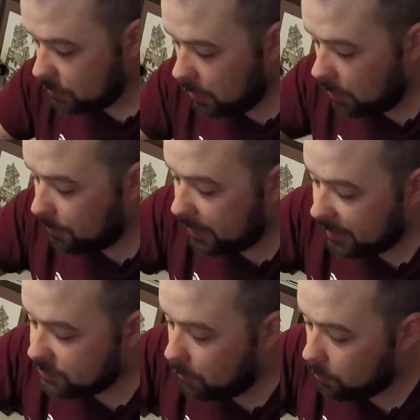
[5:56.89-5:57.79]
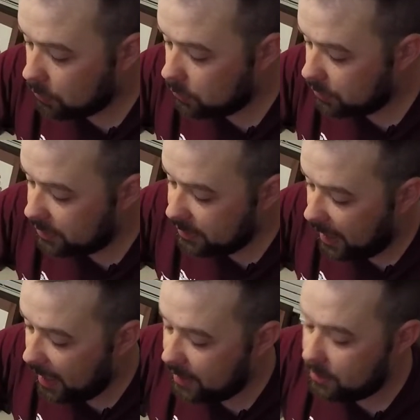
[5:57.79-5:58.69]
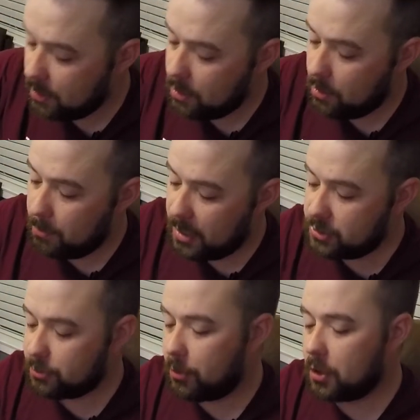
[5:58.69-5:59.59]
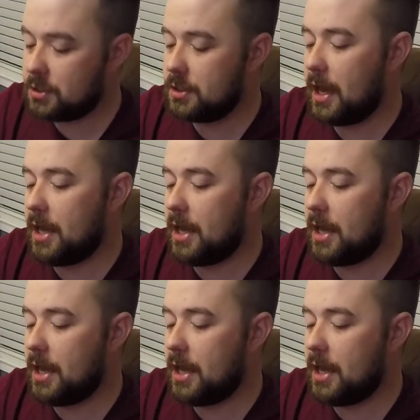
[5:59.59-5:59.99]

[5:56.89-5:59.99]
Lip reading: I guess while we're looking at major parts, the